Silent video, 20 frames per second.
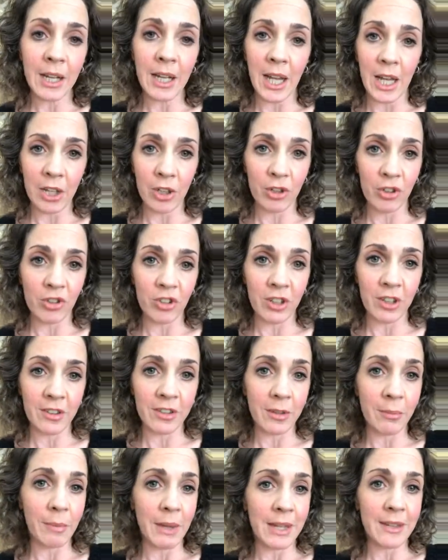and energy
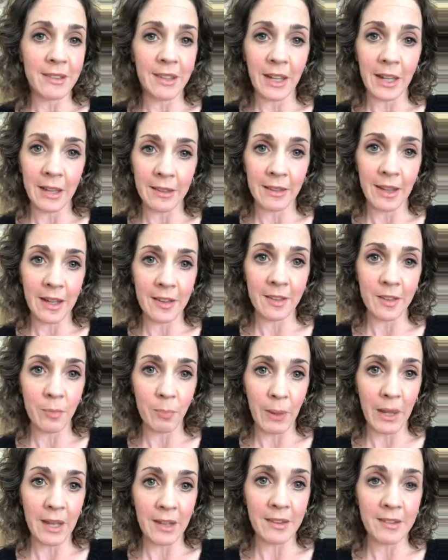to maintain that
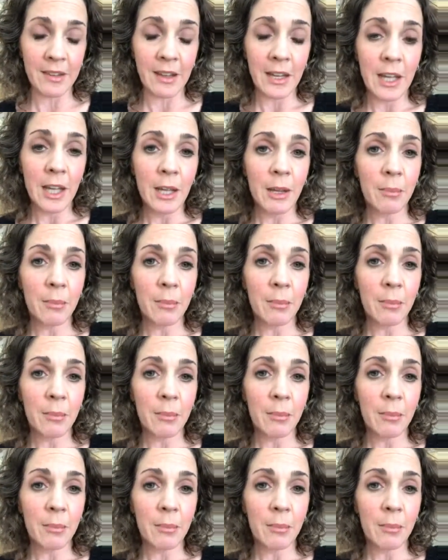space